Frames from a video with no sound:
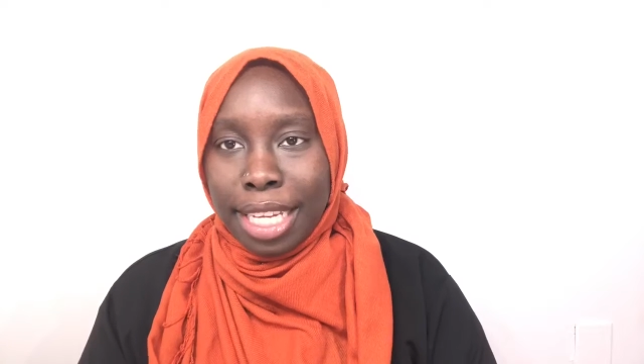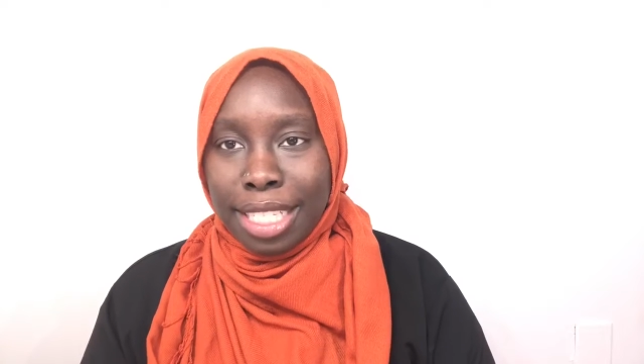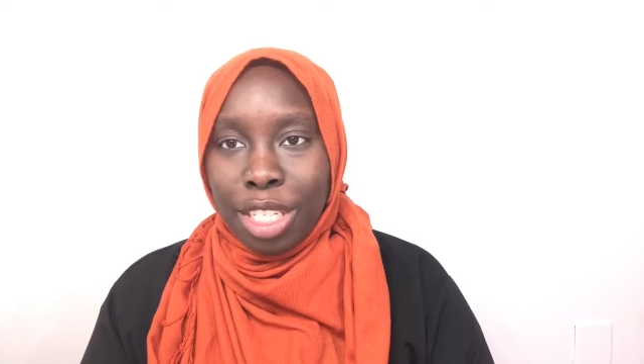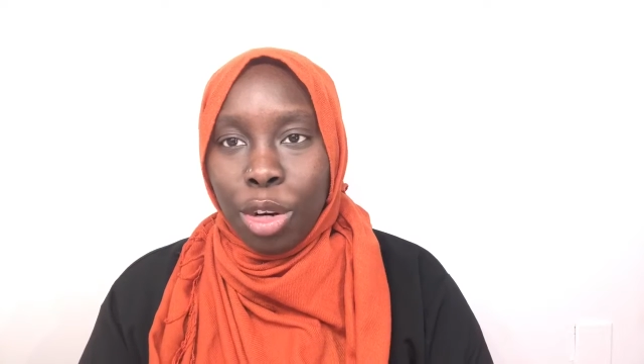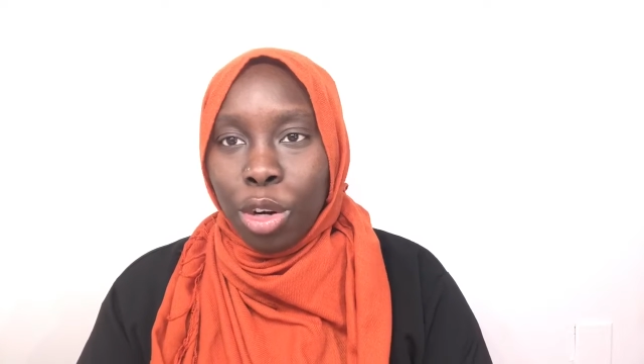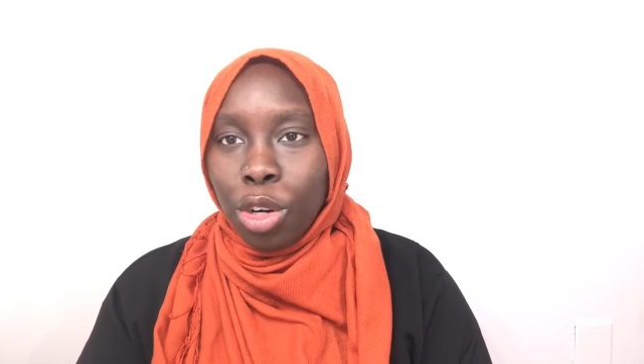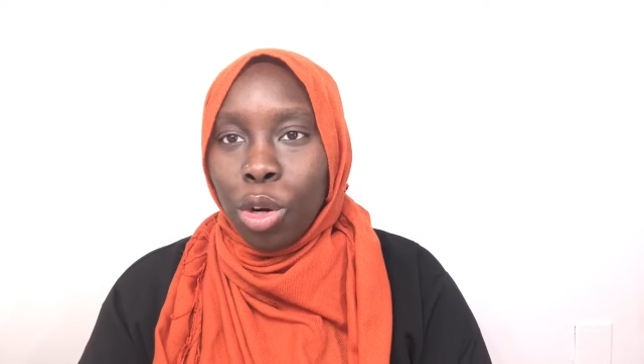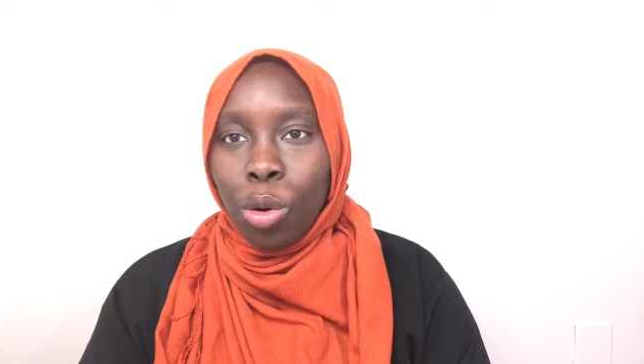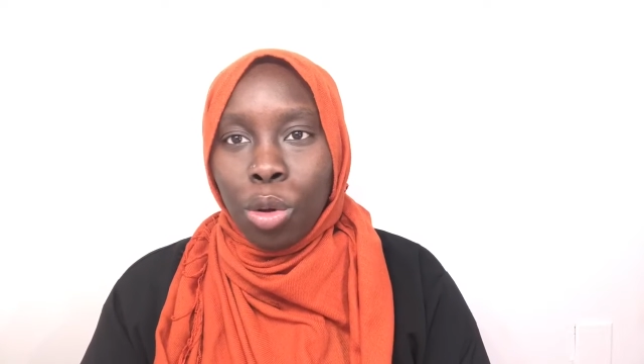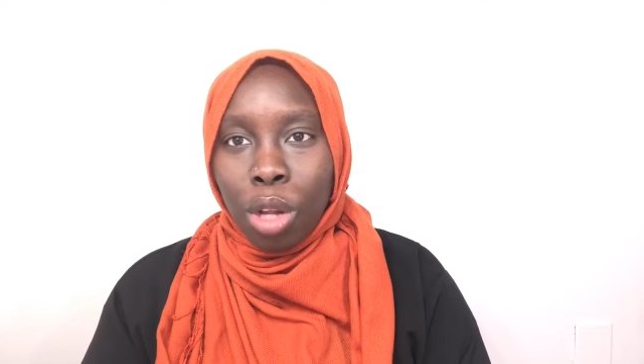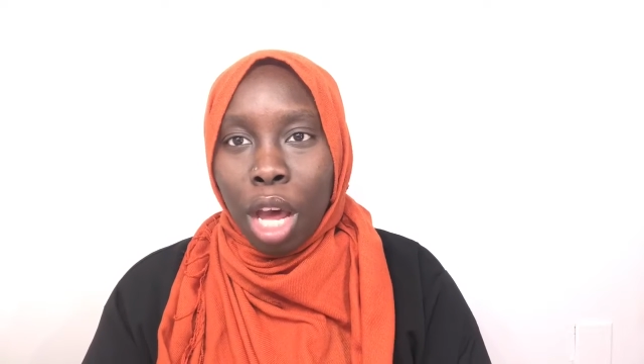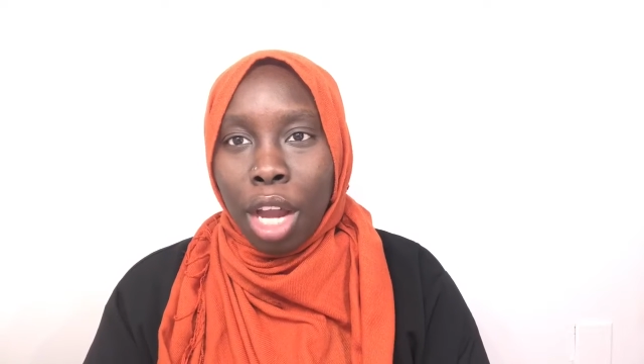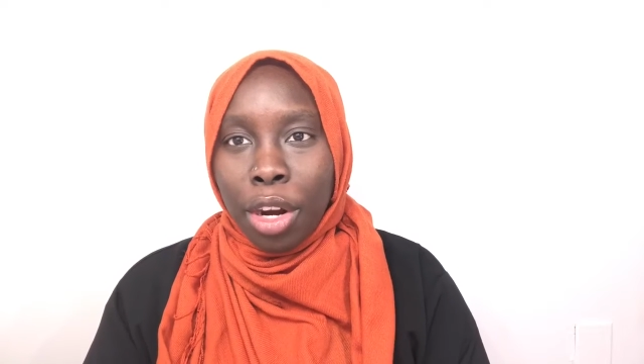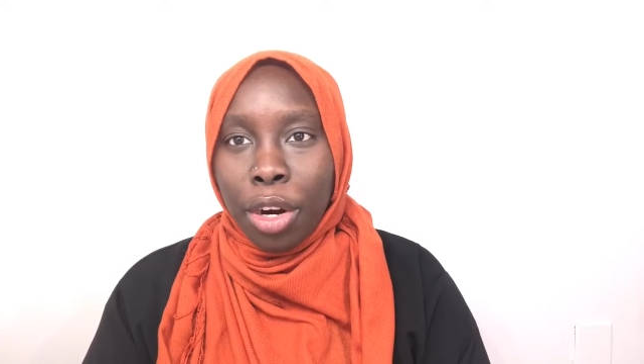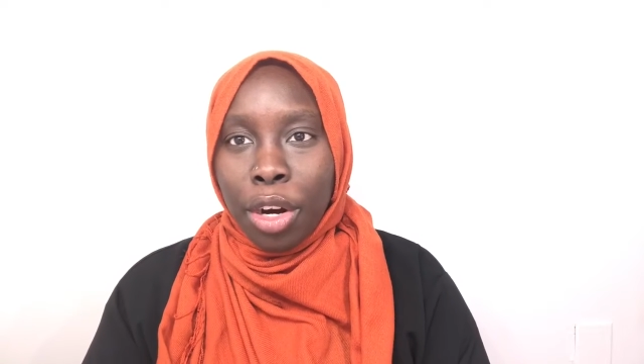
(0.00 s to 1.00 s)
You're no
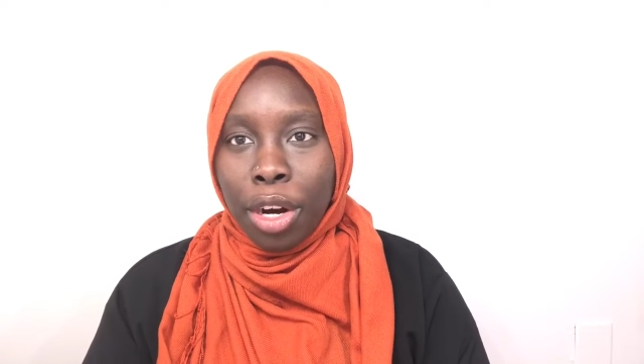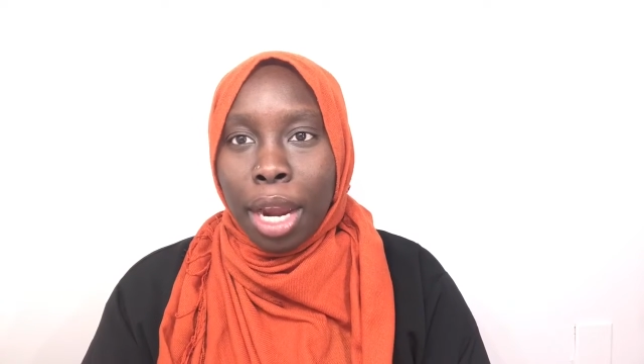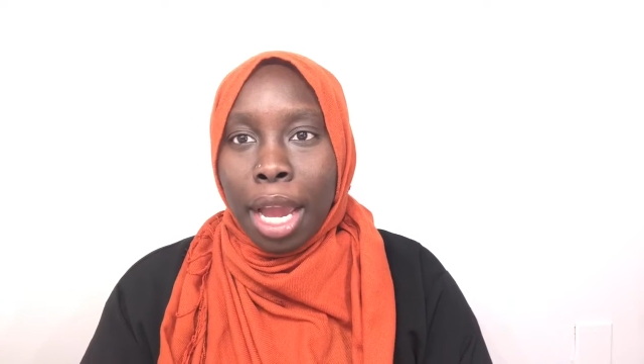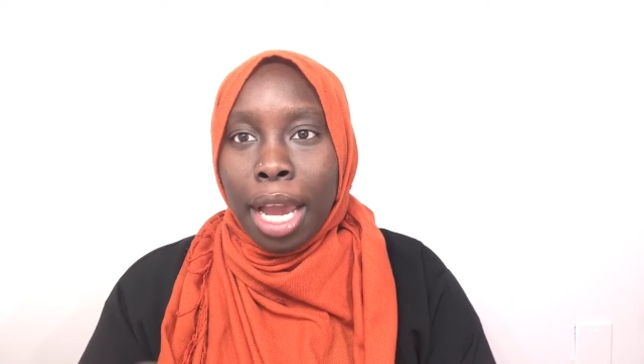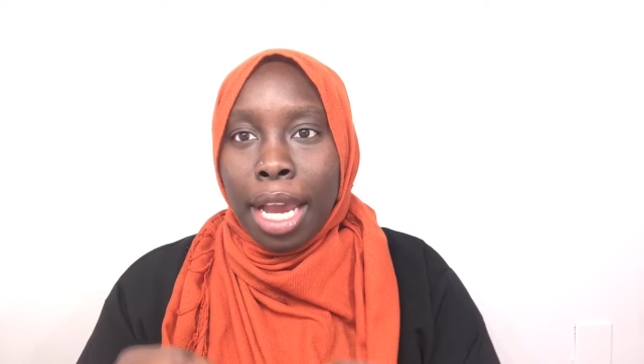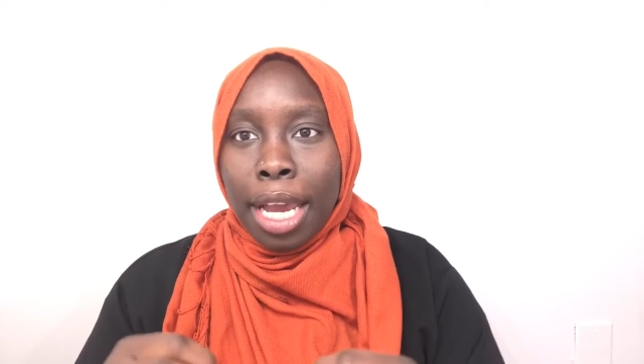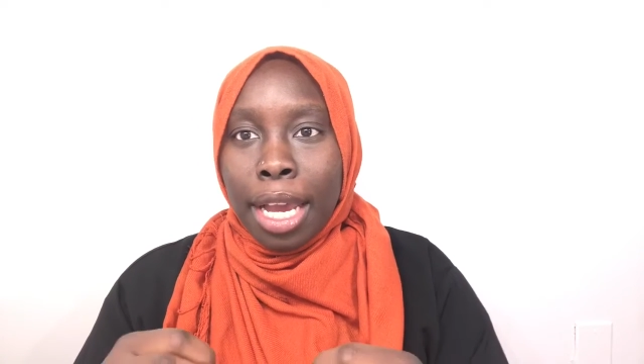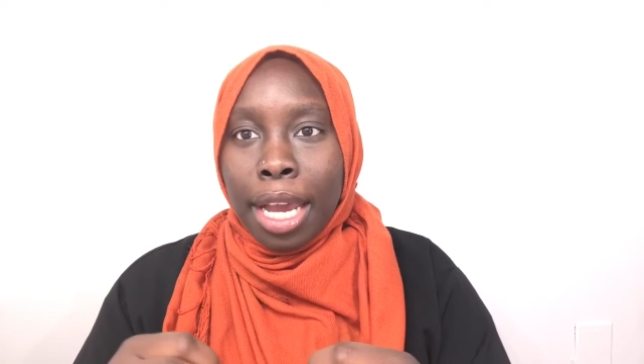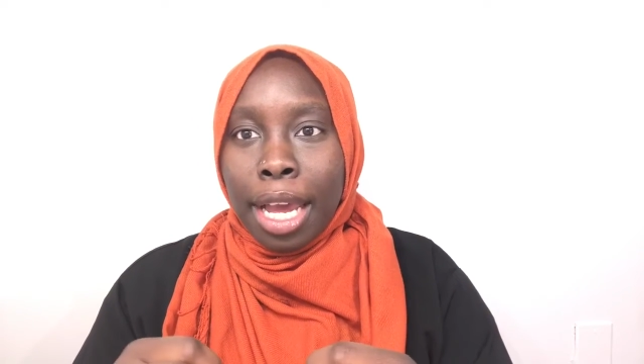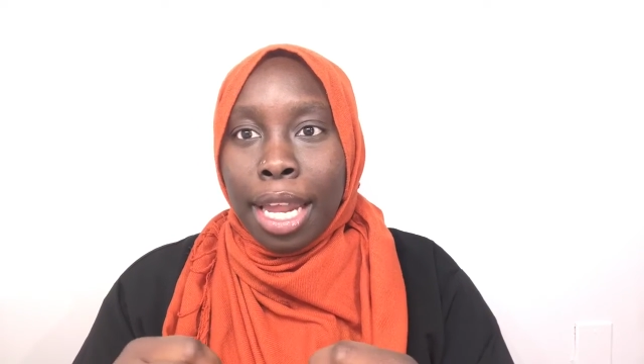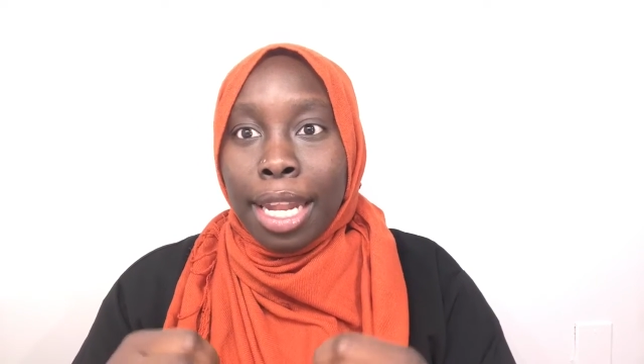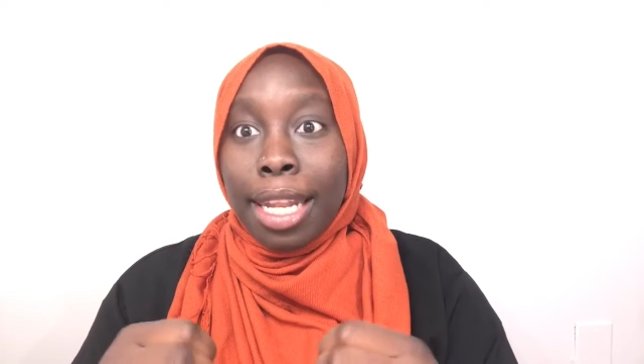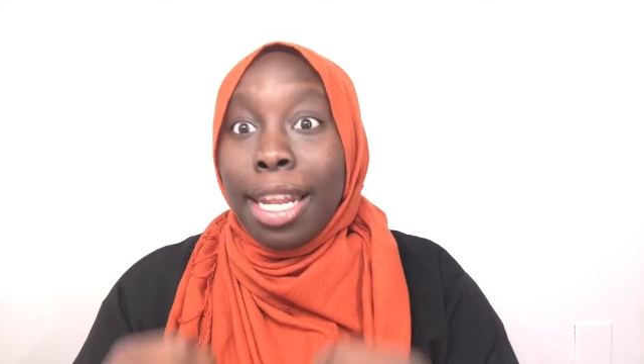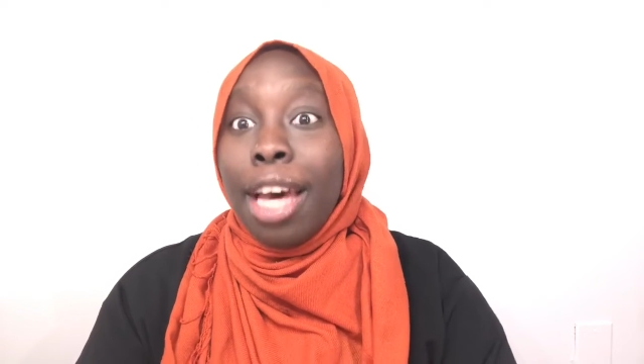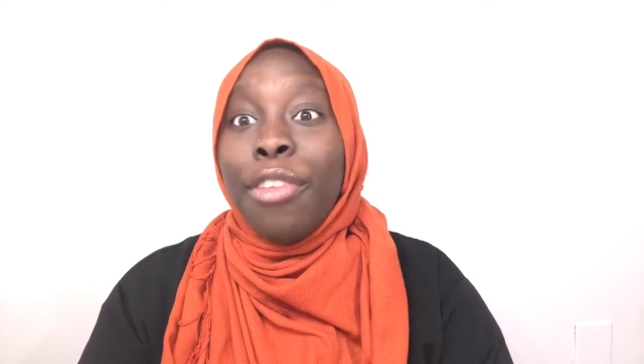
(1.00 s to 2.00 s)
longer
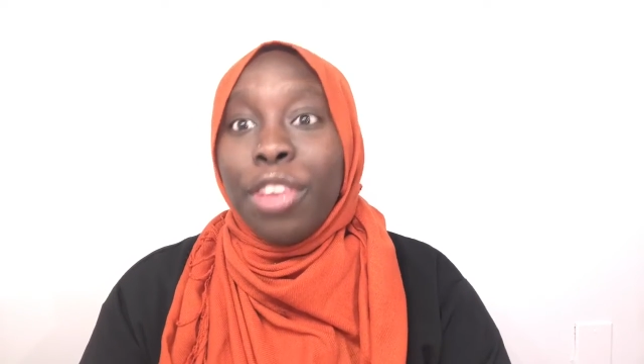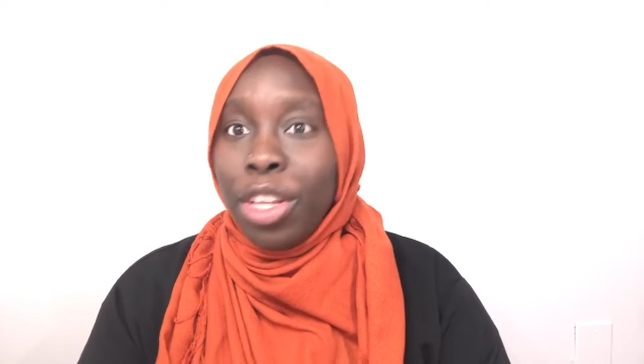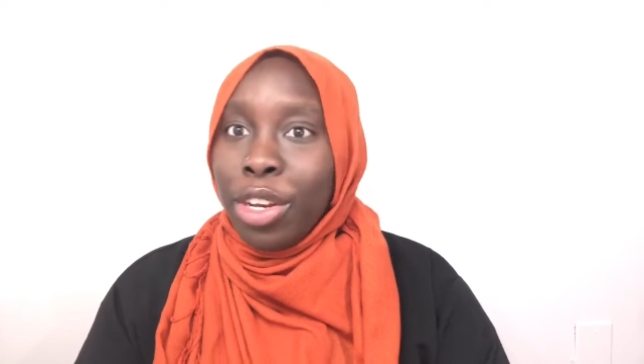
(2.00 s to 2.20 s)
loving